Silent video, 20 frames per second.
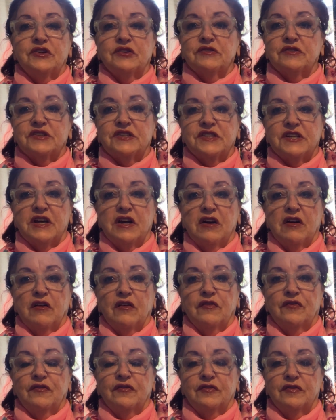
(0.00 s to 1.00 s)

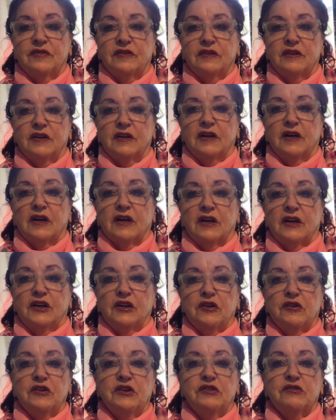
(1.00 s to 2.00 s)
yourself,
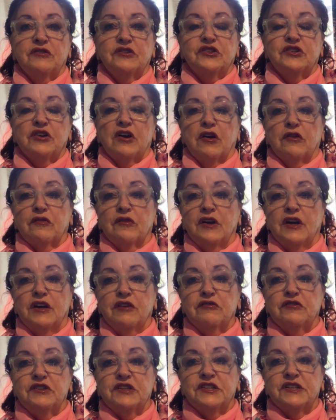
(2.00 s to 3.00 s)
clear your chakra
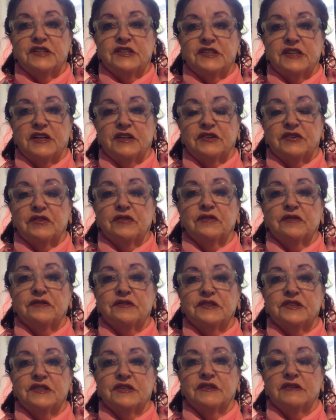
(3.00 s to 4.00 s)
energy
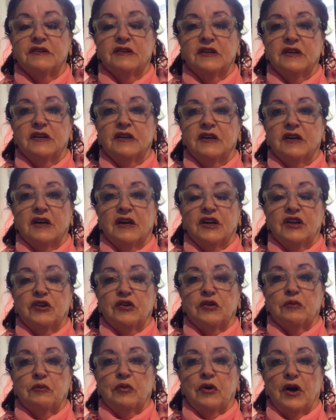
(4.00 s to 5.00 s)
centers in your
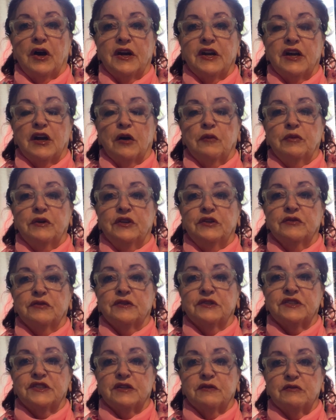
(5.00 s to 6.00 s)
body. I'll be doing
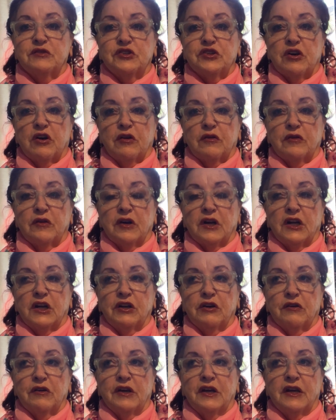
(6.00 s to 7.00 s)
some chakra
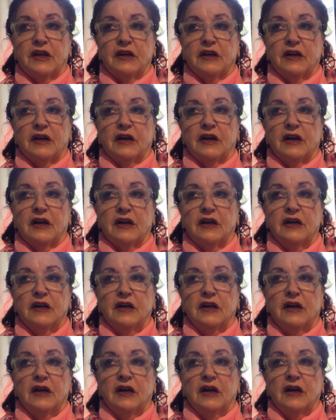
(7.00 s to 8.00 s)
clearing
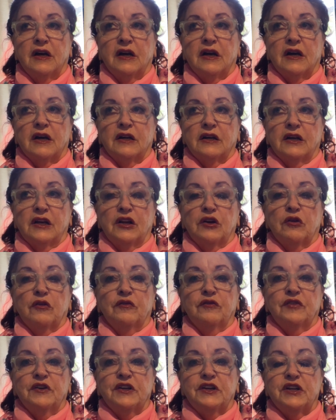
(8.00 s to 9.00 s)
little
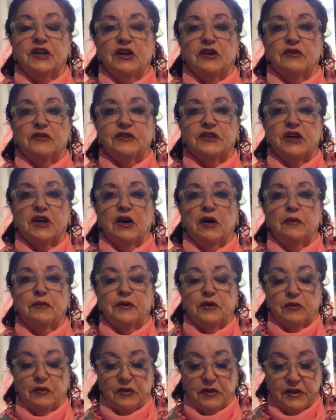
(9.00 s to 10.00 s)
video to help
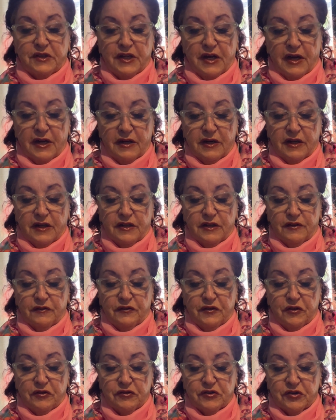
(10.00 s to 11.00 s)
you with that in the
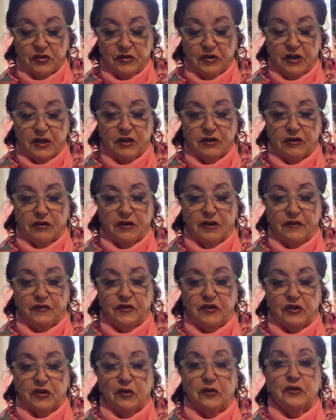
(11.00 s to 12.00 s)
future here if you
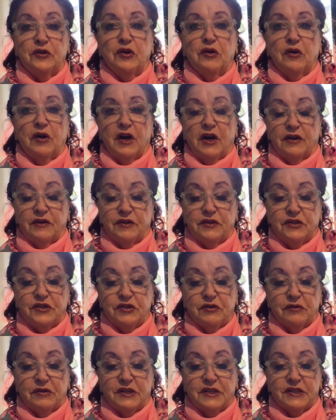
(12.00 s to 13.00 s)
don't know how to
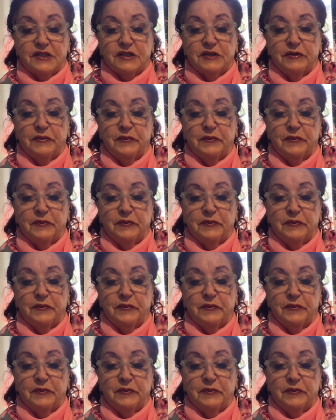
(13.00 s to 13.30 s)
do it.